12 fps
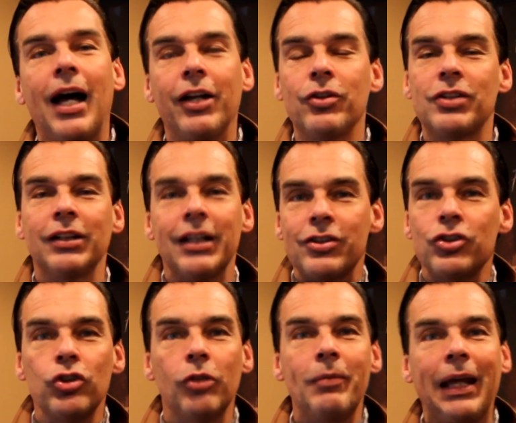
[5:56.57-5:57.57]
I used to listen
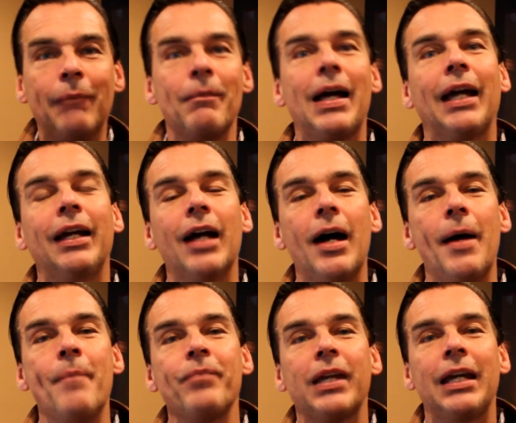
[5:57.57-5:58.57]
to them in
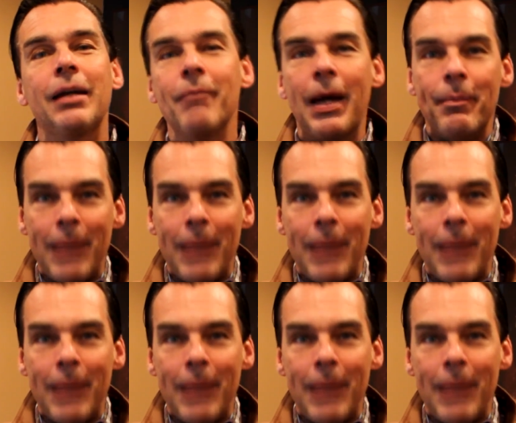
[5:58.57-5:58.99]
my